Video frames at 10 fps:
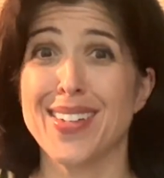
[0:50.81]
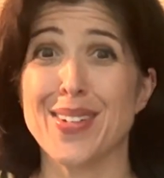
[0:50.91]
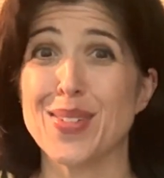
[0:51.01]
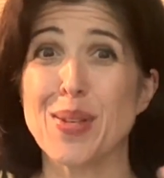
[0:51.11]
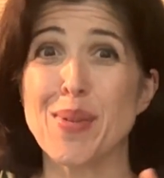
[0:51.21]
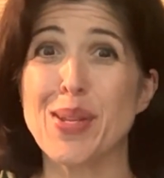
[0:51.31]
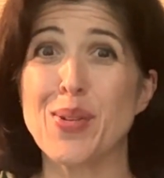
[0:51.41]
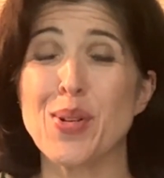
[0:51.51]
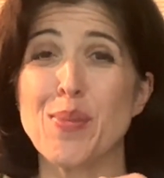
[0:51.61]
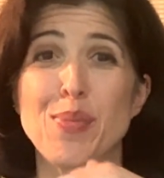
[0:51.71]
Somebody
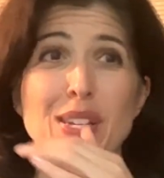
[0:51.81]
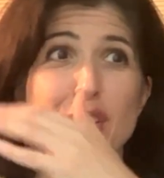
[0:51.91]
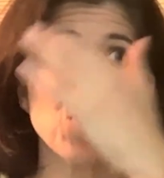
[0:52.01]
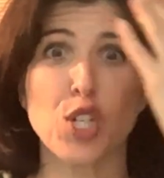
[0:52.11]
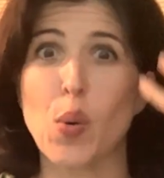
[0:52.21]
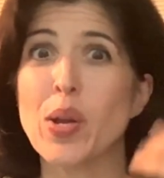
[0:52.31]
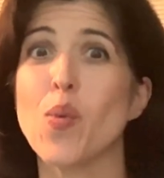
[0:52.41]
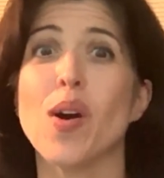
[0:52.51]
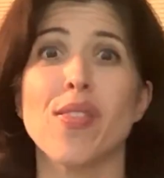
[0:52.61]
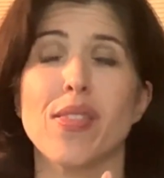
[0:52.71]
could be showing
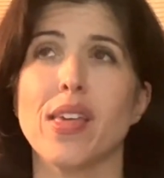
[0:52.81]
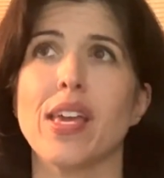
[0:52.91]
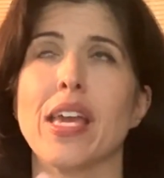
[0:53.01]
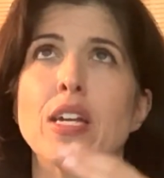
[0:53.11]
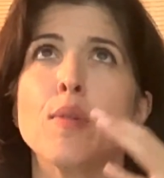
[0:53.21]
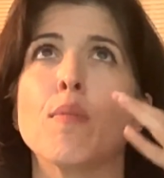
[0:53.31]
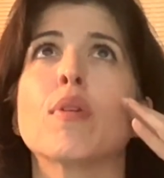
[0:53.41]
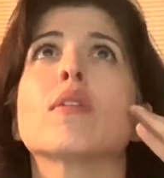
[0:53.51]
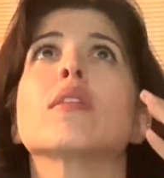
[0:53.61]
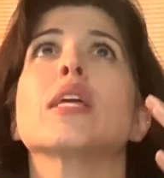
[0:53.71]
one thing and
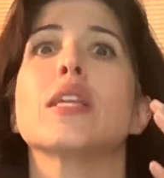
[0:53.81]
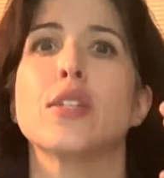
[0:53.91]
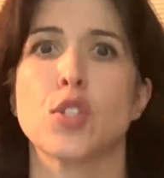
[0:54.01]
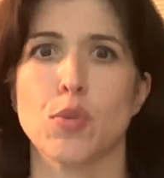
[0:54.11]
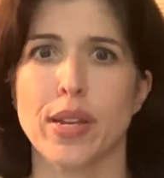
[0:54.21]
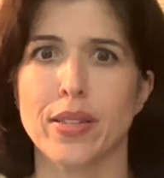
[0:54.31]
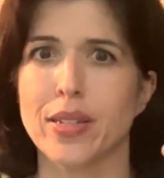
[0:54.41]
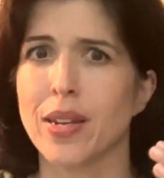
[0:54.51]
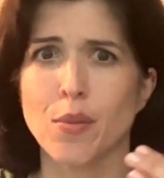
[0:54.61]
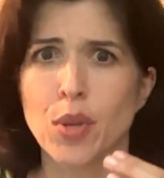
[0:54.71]
completely dysregulated
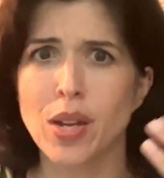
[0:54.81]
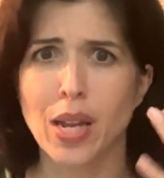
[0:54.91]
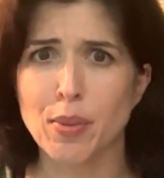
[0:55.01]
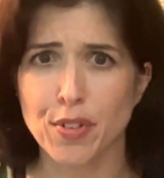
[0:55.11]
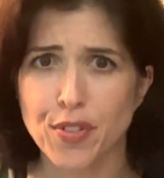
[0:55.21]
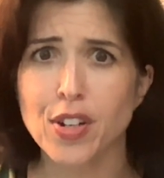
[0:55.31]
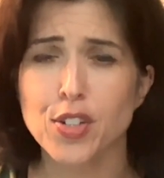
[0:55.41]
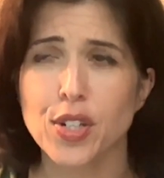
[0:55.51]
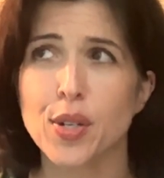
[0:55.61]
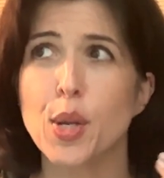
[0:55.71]
and really not able to
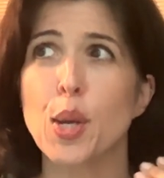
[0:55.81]
function,